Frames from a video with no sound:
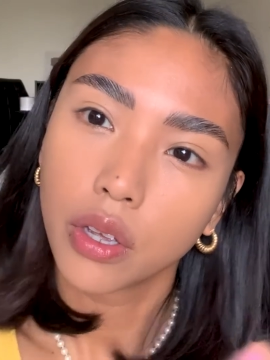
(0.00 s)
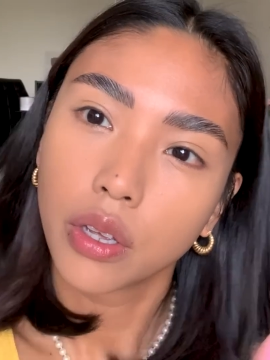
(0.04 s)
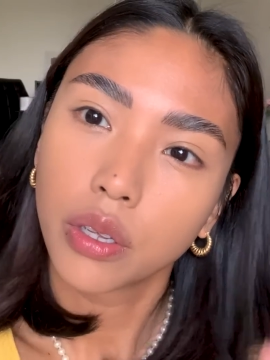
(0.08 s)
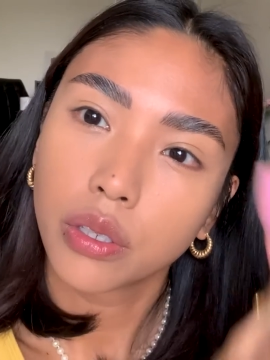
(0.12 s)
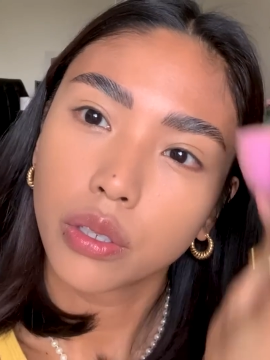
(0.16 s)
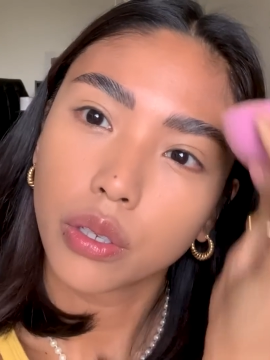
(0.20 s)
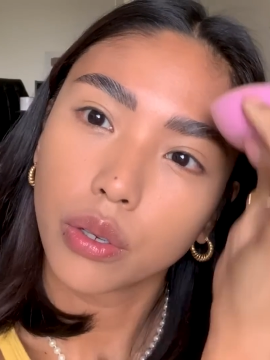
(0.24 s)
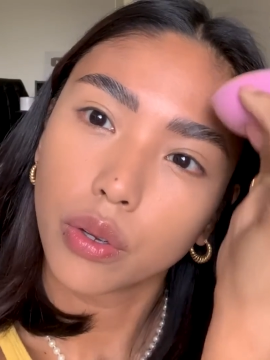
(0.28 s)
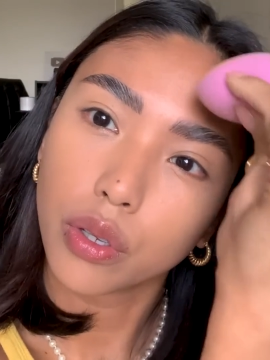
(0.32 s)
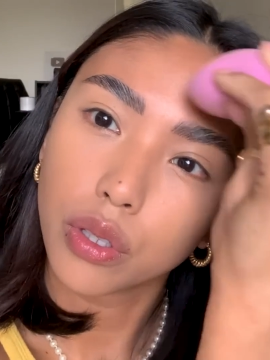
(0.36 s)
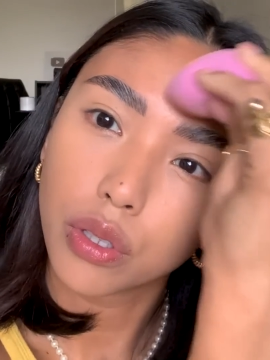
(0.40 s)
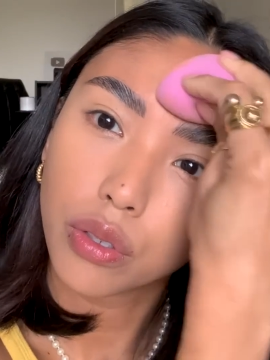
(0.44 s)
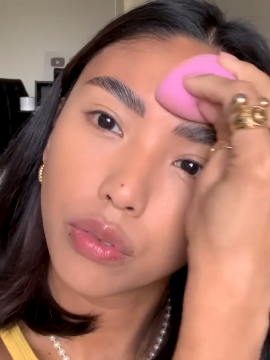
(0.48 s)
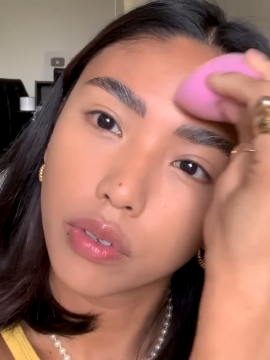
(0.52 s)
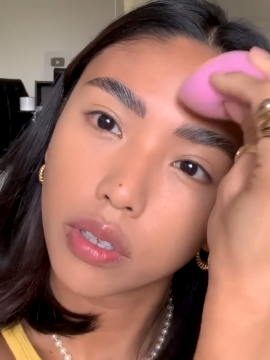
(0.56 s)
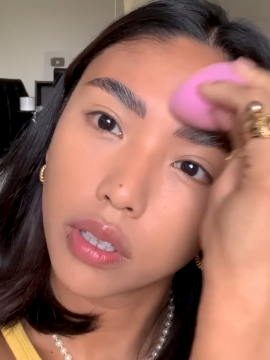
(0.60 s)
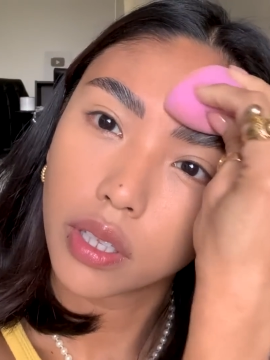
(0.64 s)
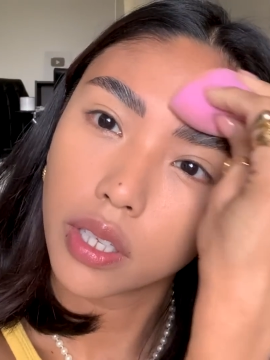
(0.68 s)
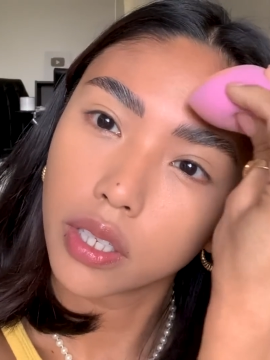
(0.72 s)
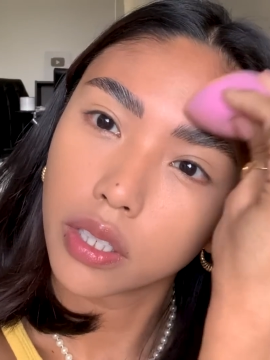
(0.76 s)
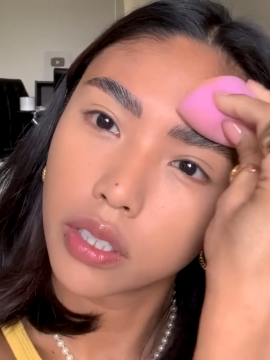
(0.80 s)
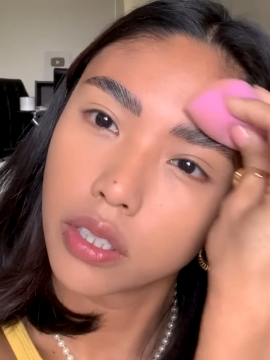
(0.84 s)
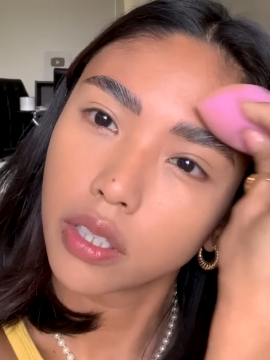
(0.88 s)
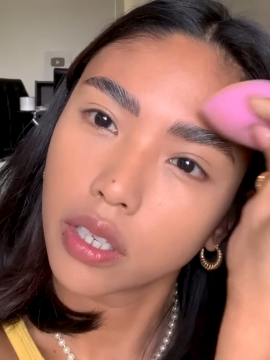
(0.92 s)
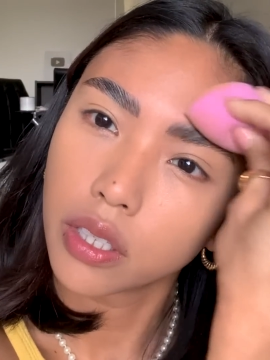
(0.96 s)
so it's
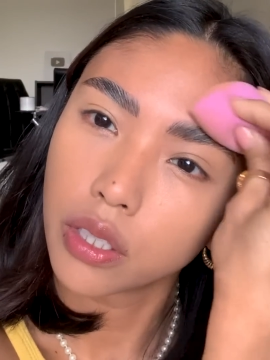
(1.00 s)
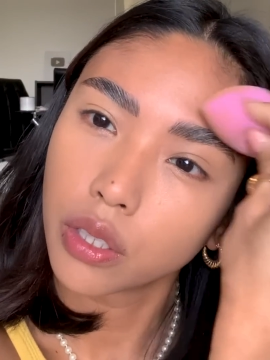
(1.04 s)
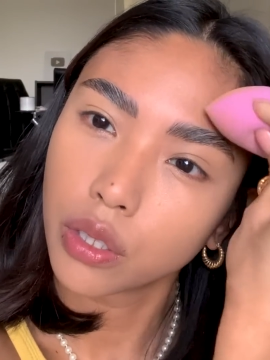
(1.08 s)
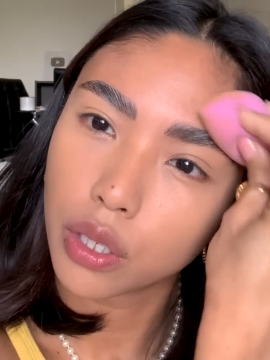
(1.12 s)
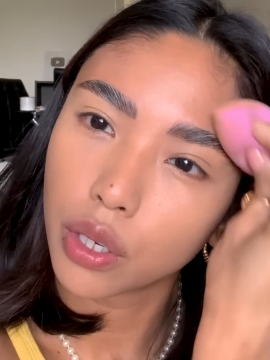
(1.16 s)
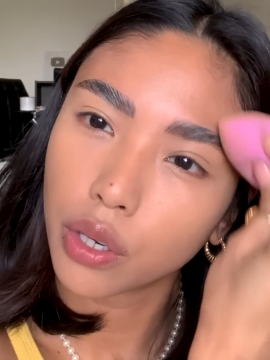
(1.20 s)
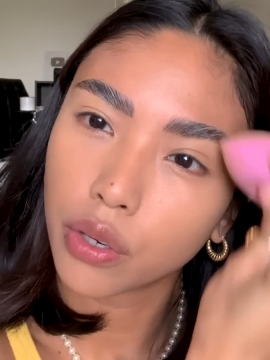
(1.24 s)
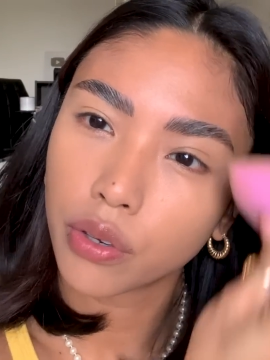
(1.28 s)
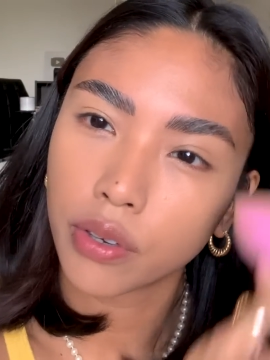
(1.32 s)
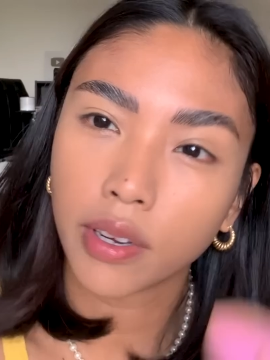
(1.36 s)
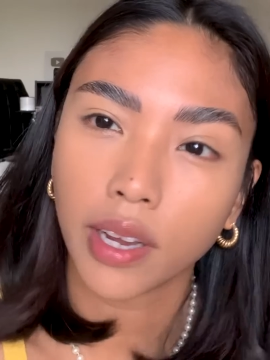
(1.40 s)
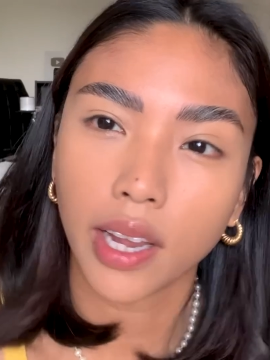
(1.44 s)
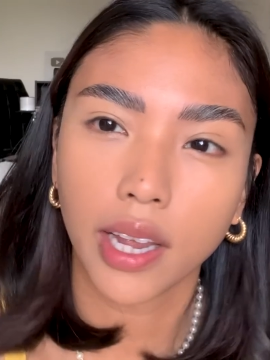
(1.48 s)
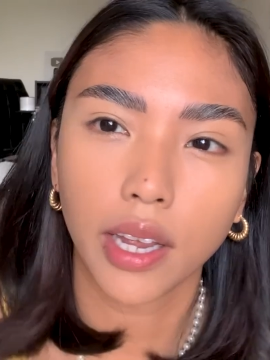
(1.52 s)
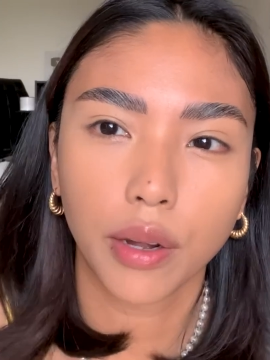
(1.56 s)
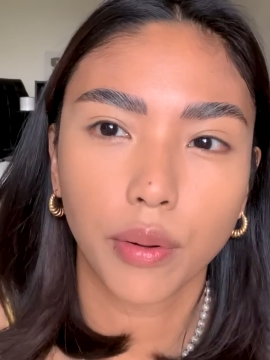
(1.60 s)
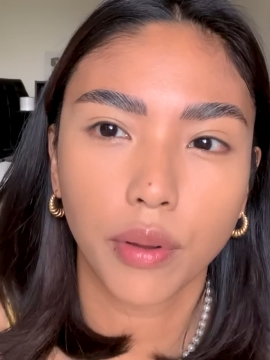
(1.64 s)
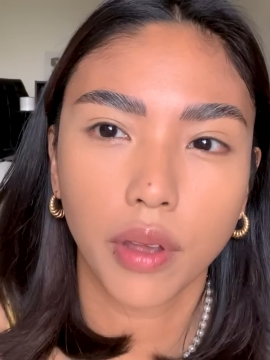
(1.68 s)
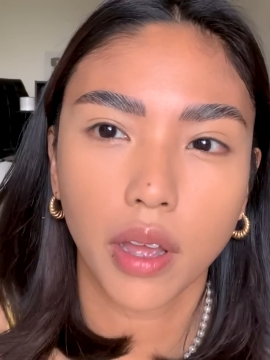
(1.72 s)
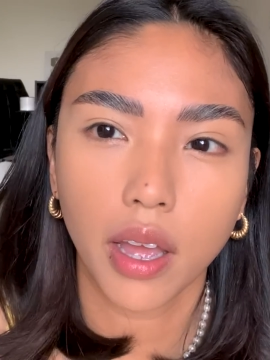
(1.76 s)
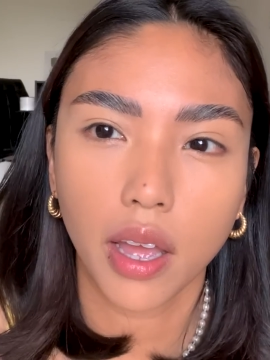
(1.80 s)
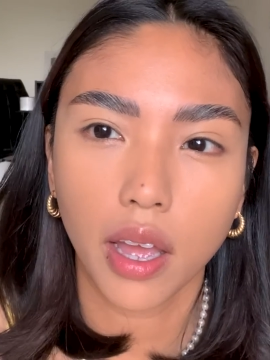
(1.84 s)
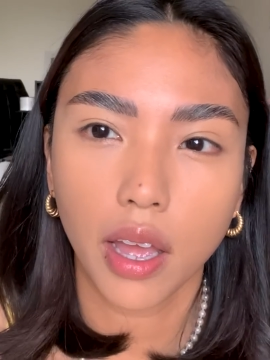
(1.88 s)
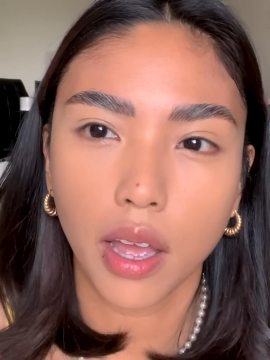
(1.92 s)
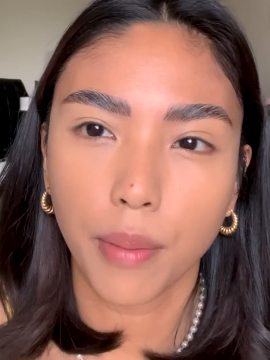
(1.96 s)
really just to create
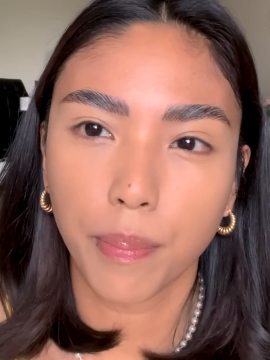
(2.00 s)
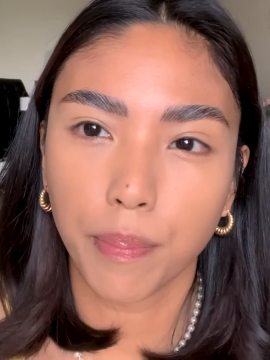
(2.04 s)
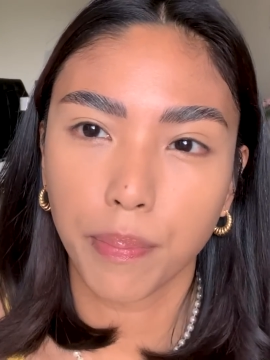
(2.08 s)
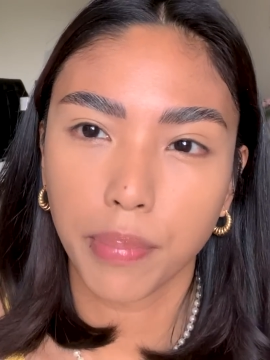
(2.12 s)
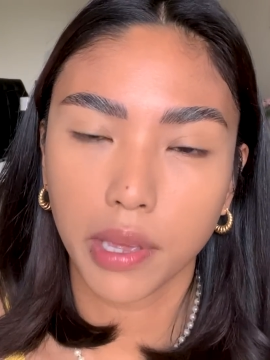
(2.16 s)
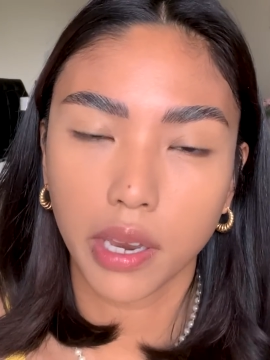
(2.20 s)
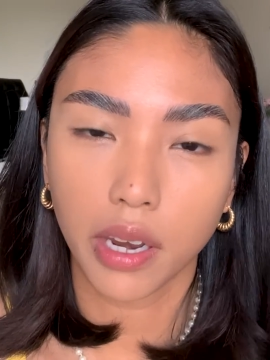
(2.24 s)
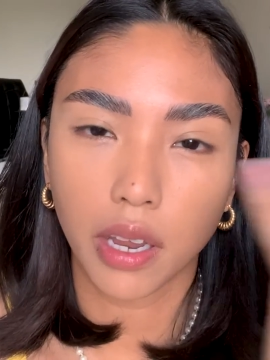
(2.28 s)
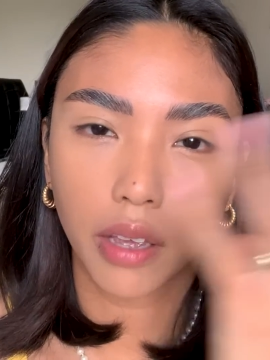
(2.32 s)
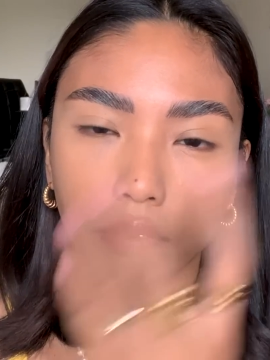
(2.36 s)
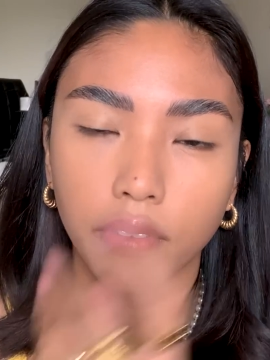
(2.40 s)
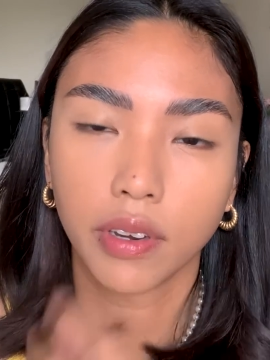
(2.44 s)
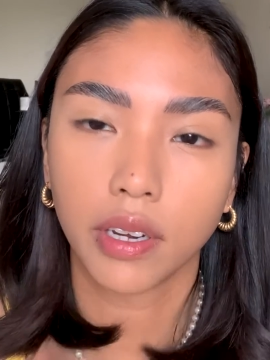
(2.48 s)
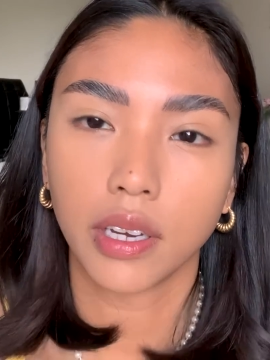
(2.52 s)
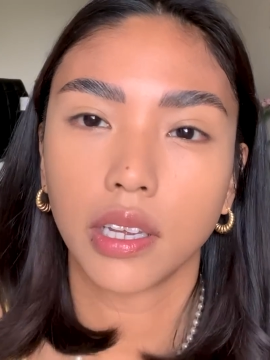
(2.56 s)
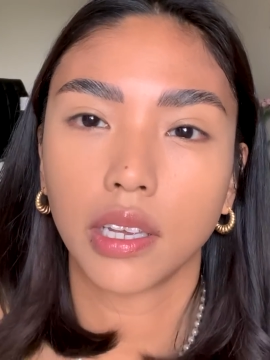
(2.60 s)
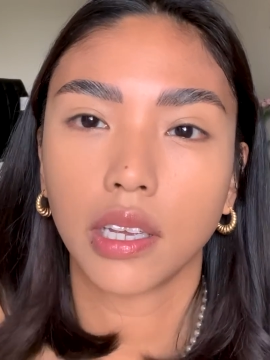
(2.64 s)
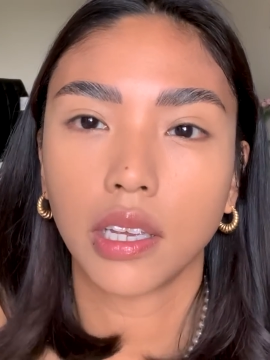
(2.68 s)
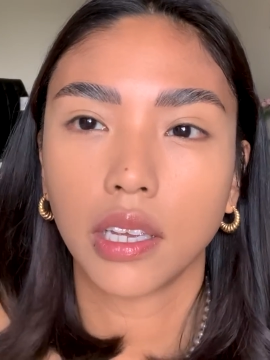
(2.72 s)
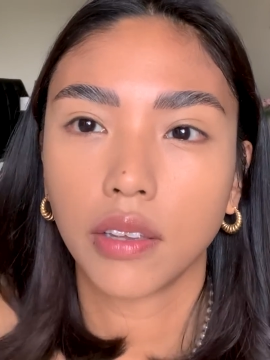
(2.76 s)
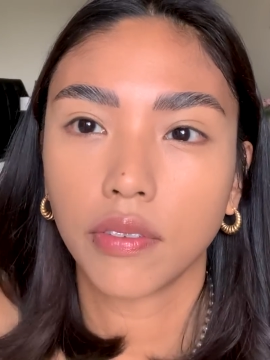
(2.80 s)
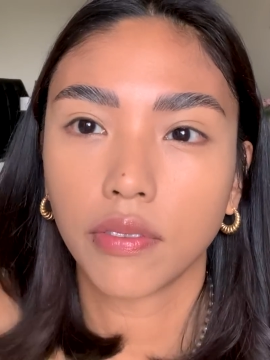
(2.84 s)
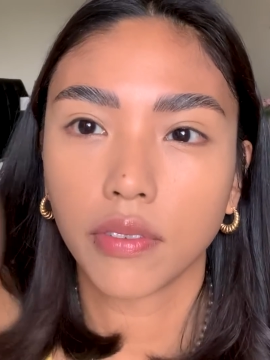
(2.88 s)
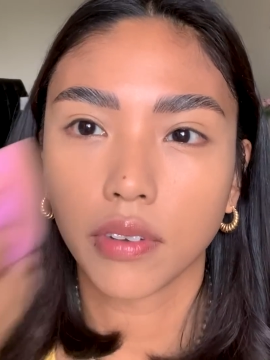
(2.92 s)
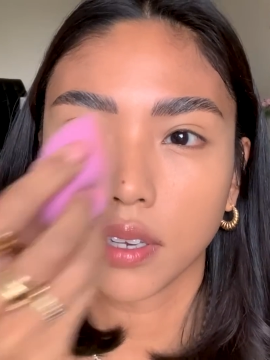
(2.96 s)
a bit of an
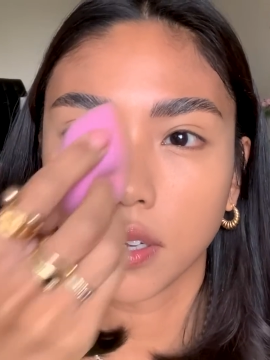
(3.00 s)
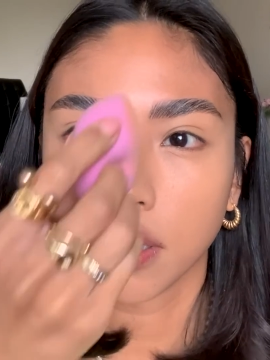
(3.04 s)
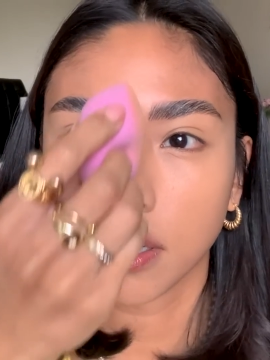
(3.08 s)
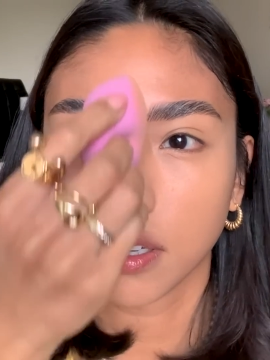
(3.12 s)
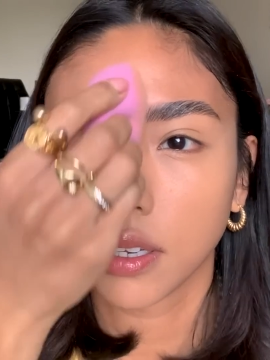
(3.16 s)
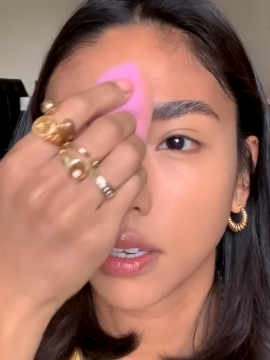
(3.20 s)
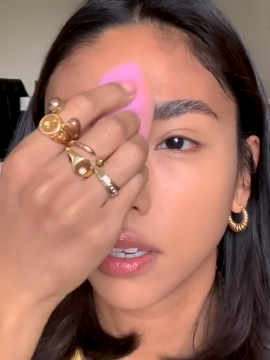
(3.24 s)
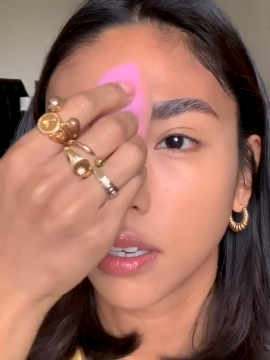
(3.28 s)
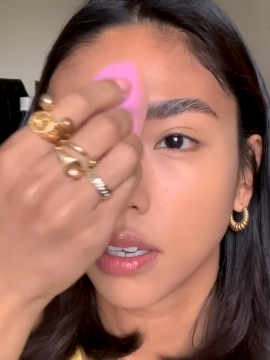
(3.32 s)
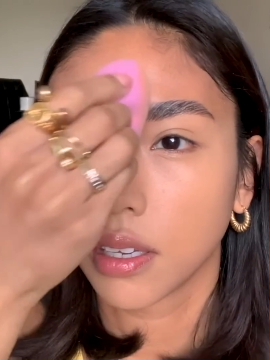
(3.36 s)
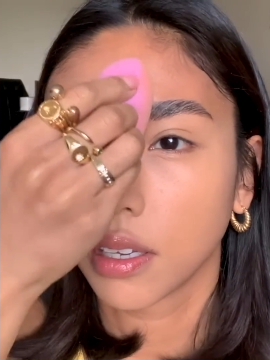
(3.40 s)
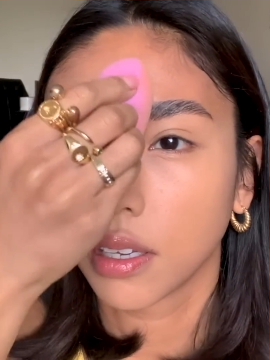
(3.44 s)
even